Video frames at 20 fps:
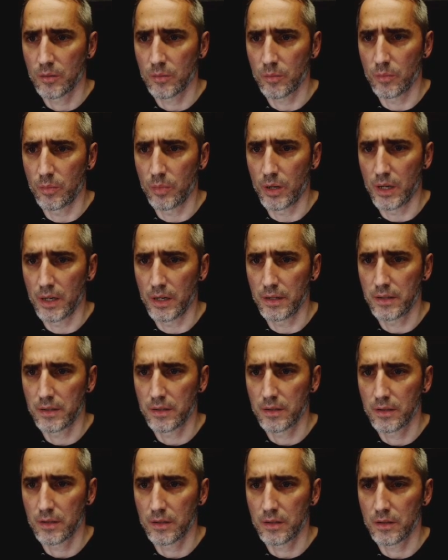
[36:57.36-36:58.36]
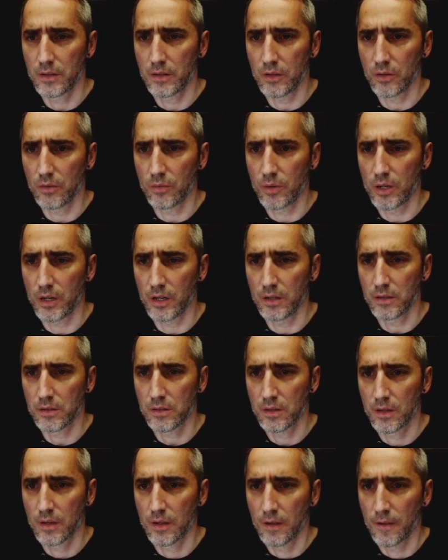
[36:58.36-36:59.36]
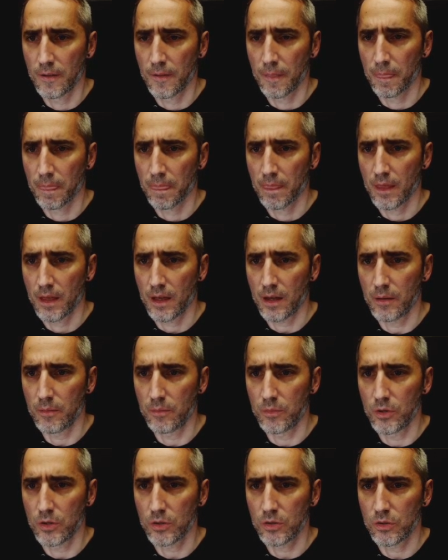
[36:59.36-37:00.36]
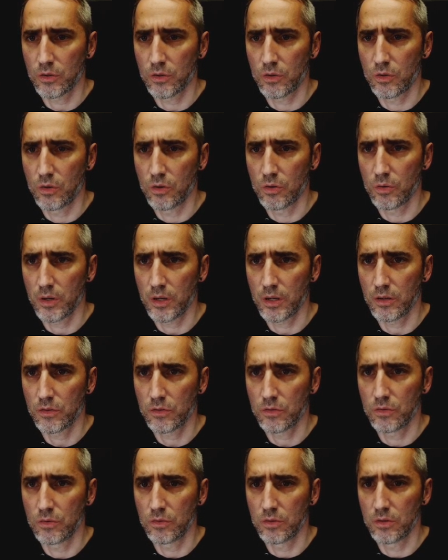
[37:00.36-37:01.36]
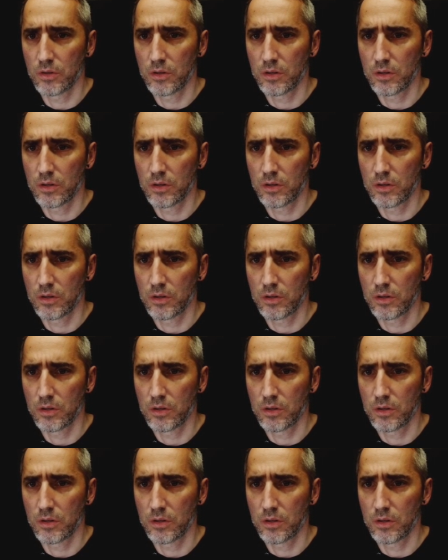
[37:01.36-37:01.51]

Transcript: but otherwise I'm not going to